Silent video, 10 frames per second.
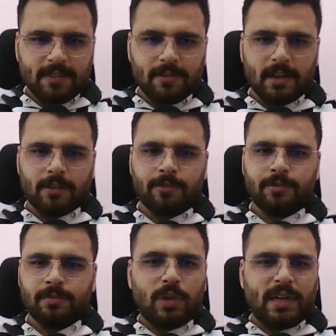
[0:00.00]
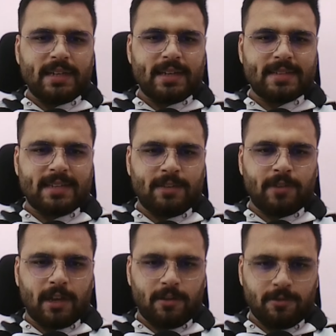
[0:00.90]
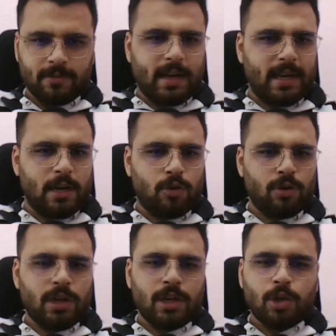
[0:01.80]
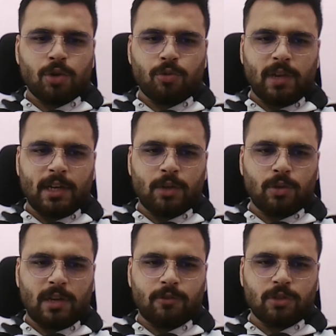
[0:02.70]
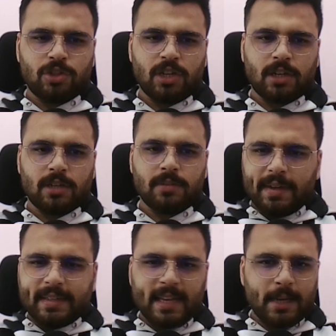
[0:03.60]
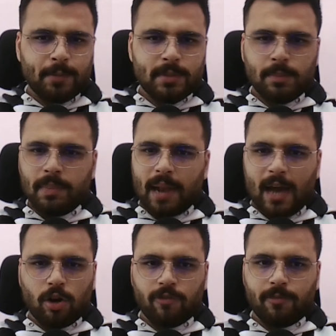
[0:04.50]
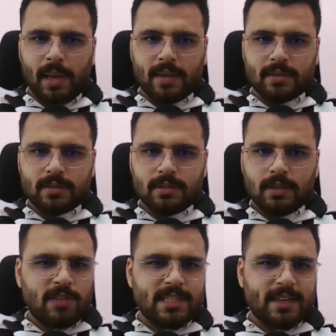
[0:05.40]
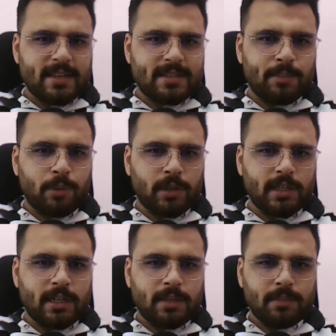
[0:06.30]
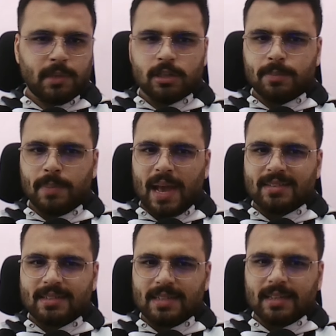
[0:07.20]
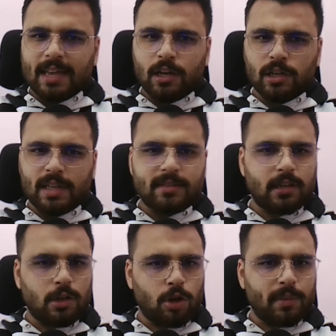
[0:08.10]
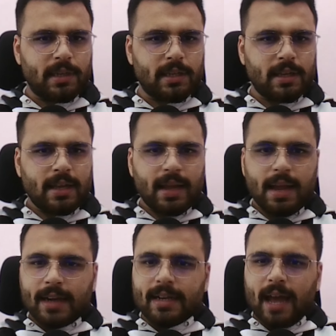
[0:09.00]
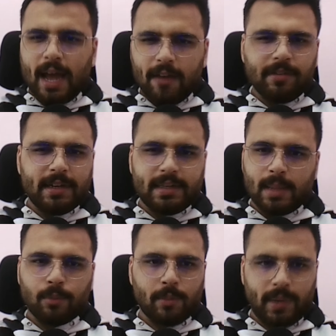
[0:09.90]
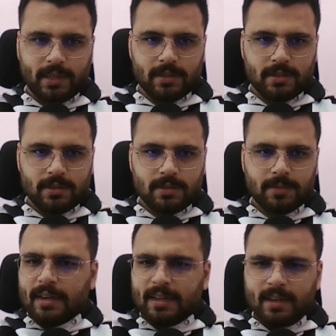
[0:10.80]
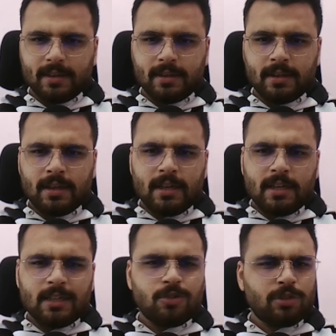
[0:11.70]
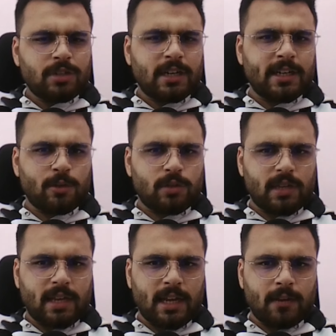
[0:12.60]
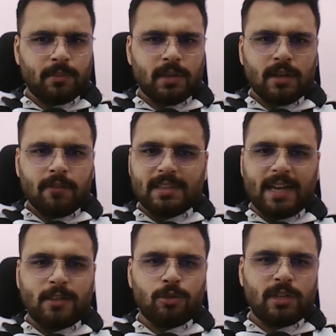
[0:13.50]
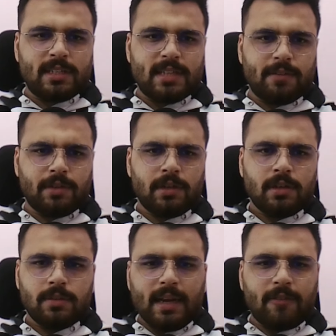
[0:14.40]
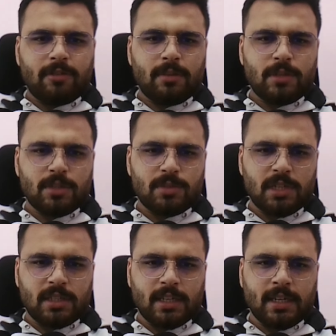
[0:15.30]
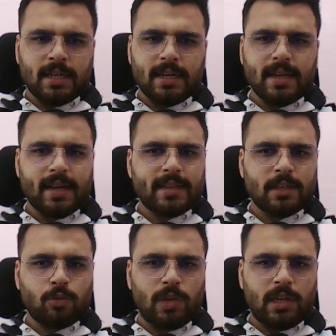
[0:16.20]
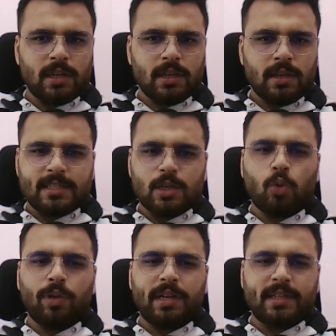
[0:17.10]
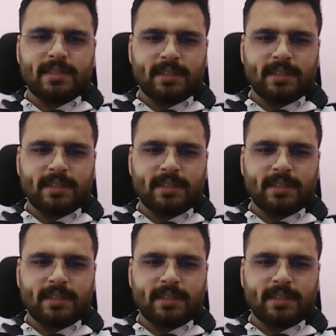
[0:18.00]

e5, queen takes e5, and now queen to a4 check. White keeps black off balance. Queen check is important because black still cannot castle normally, and every tempo matters. And here, he should continue the game with knight to d7, and after bishop g3 attacking the queen, there's a queen